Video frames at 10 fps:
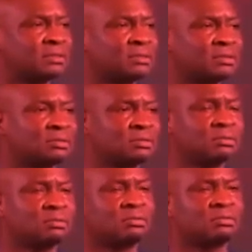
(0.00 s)

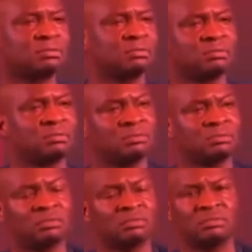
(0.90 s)

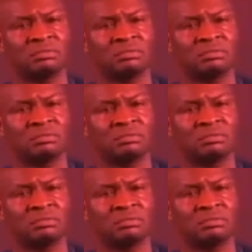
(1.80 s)
No one is speaking in this clip.